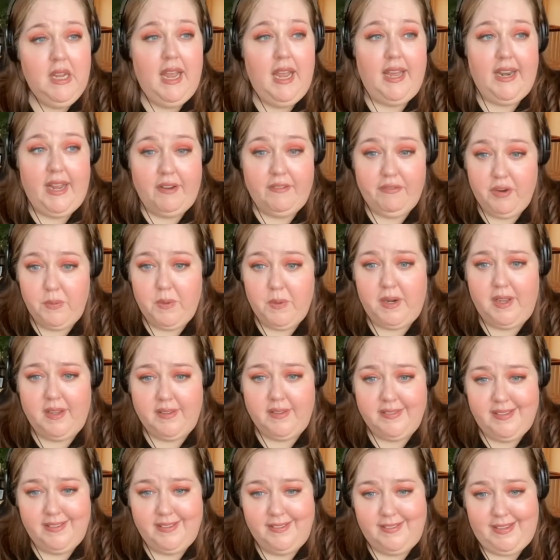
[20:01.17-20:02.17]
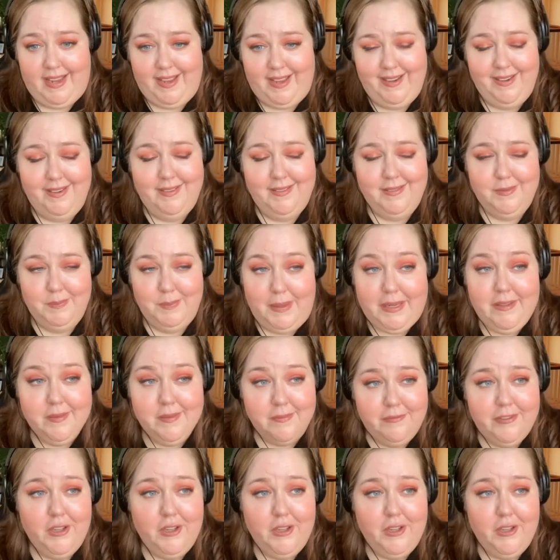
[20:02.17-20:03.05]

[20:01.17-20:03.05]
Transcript: and everyone else has said it makes them